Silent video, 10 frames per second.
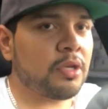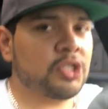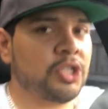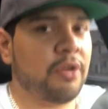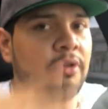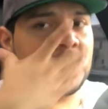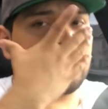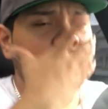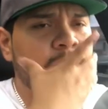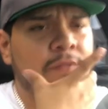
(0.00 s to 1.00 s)

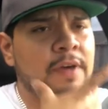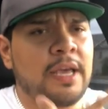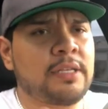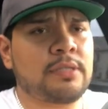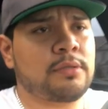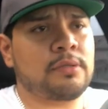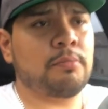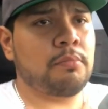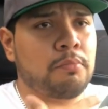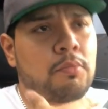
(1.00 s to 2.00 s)
serious face
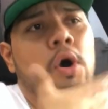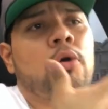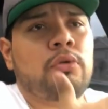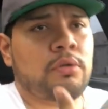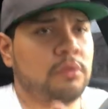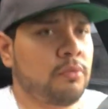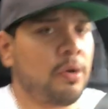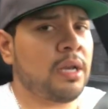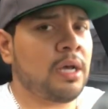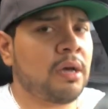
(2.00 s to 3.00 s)
mode
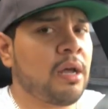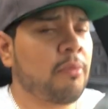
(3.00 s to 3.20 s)
right now.